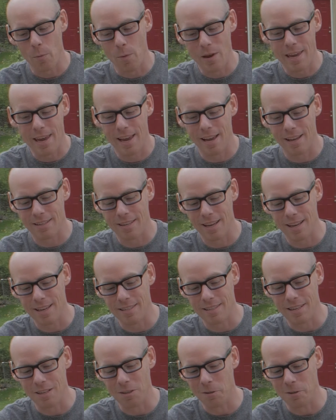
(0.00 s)
We can't
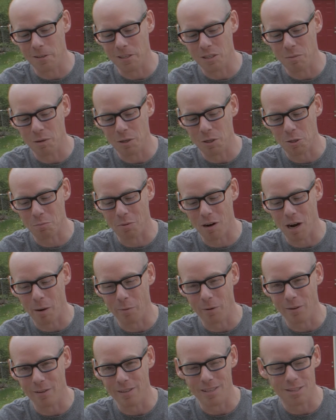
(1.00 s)
taste either of these beers
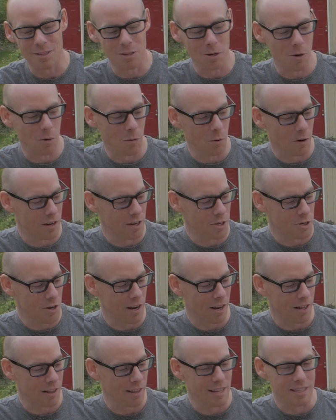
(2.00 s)
properly, so we're gonna try
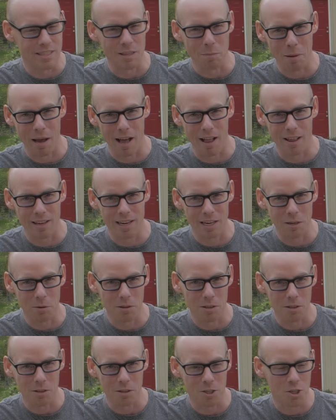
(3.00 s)
to cleanse the palate here with
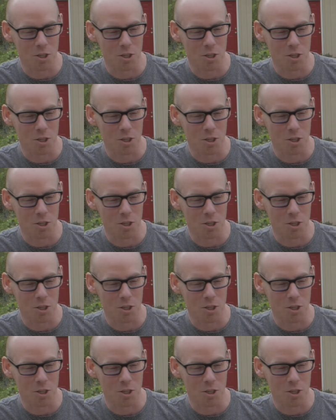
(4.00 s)
a little